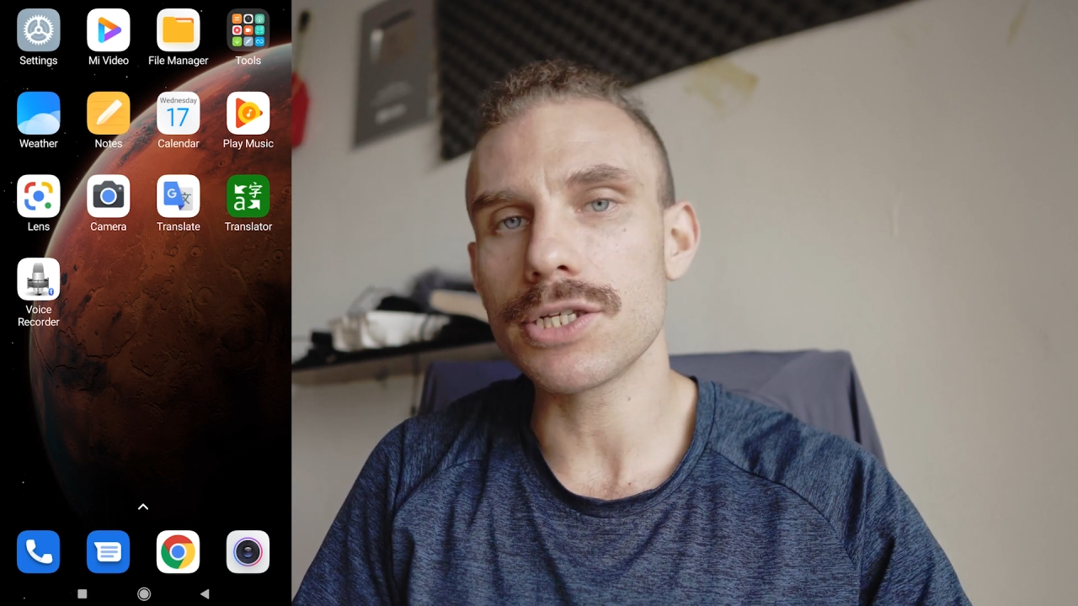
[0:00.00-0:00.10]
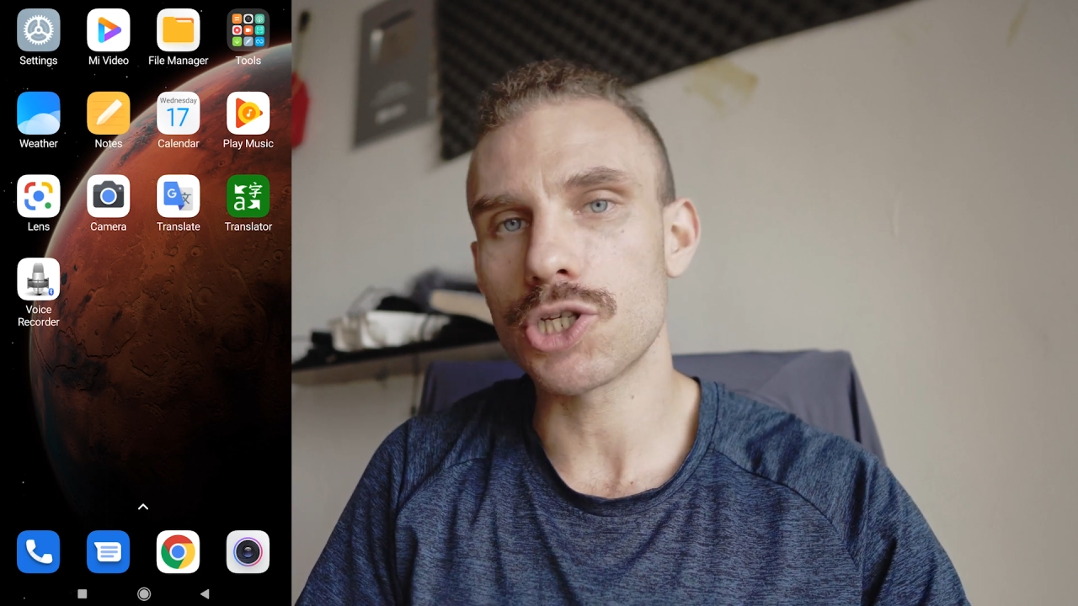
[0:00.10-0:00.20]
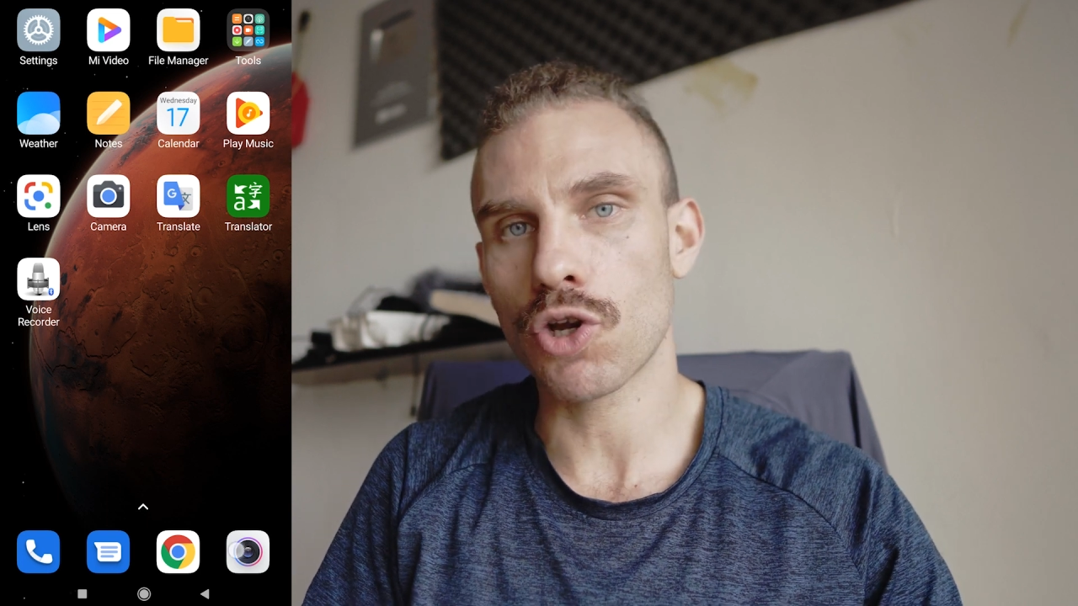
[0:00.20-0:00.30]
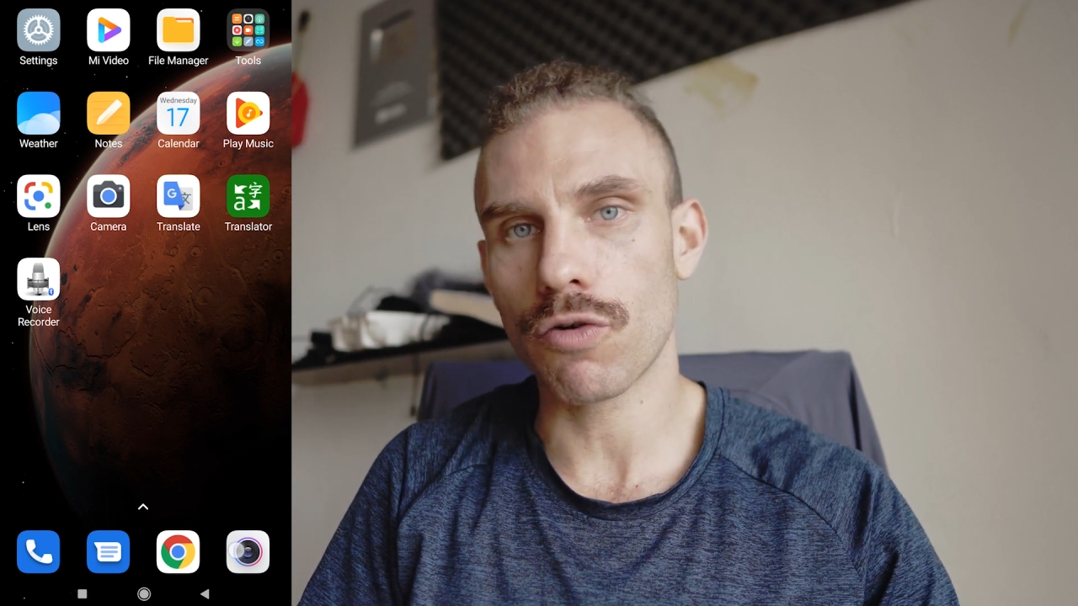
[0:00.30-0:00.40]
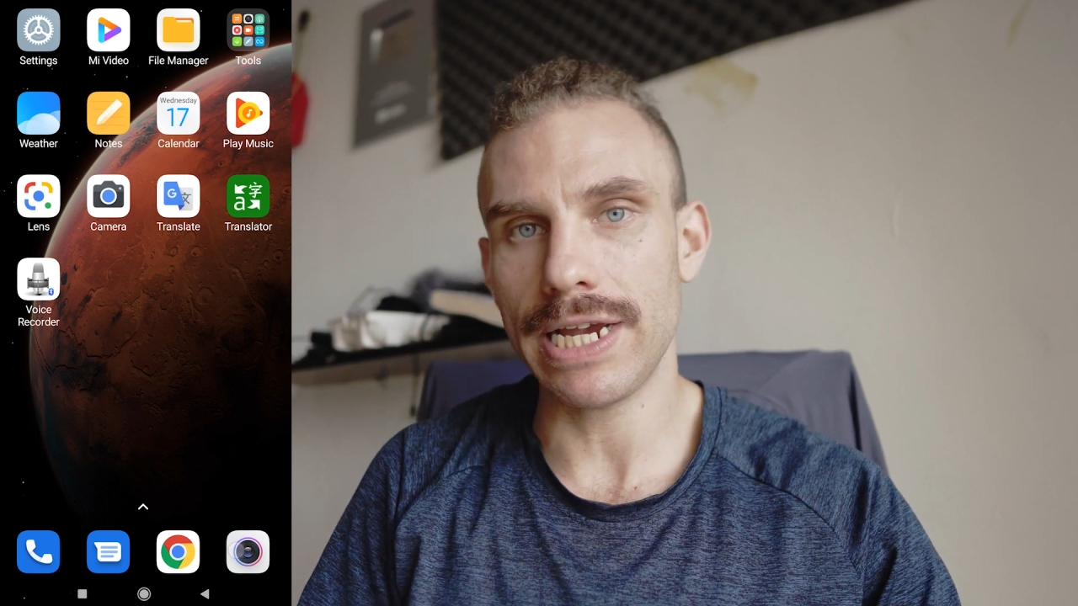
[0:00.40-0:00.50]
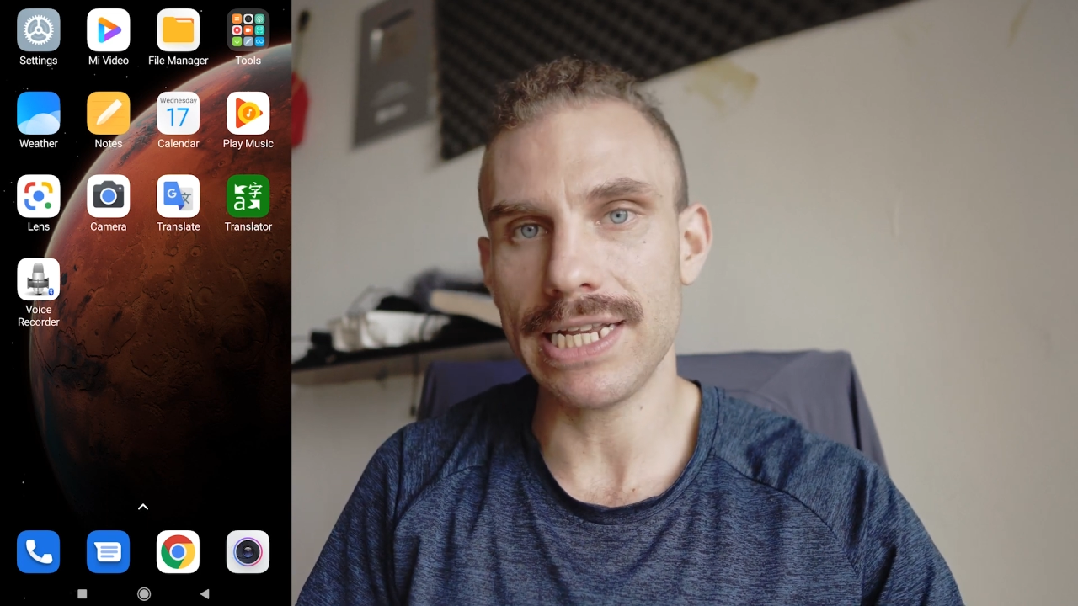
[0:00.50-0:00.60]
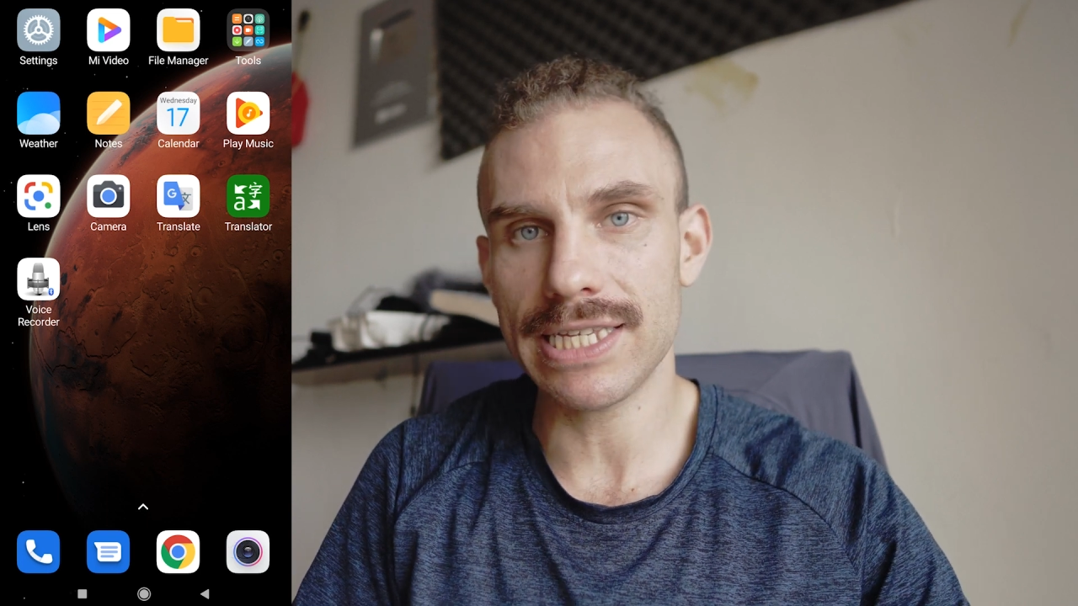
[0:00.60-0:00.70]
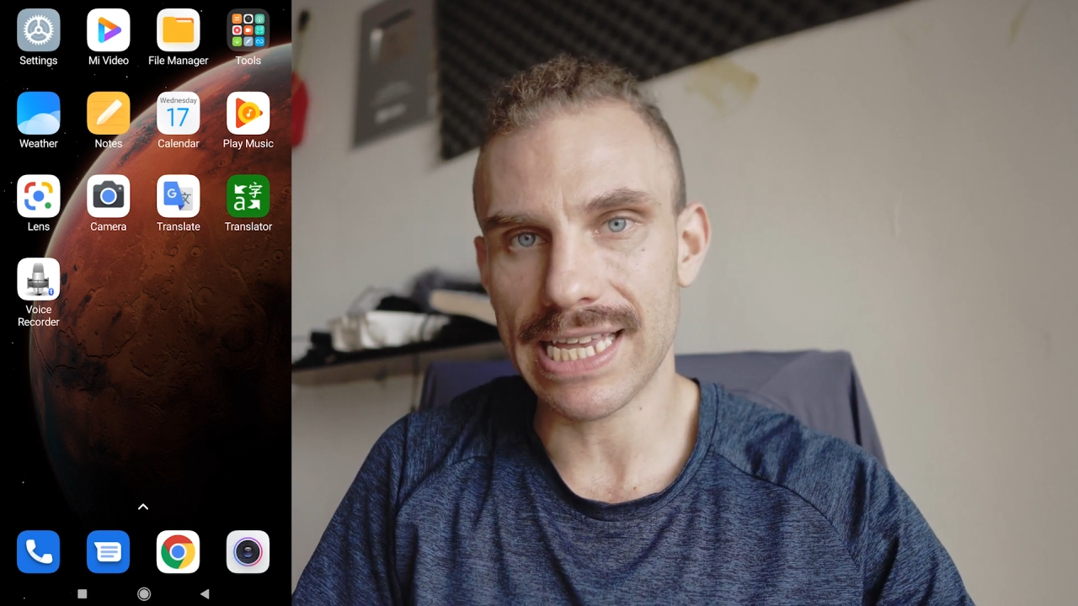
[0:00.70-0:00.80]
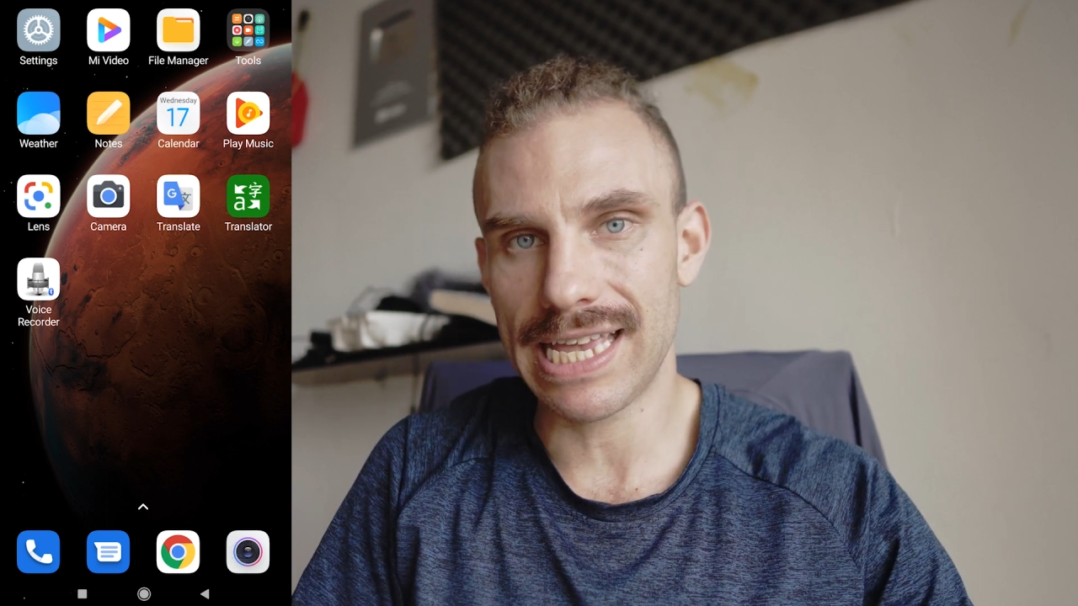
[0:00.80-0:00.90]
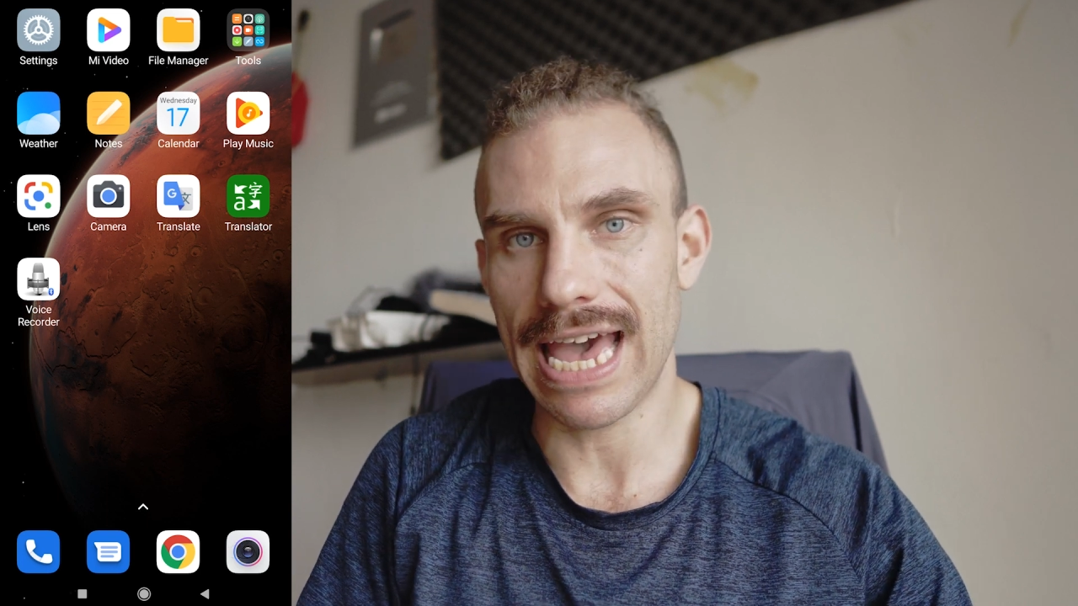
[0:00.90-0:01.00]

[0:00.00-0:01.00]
and screens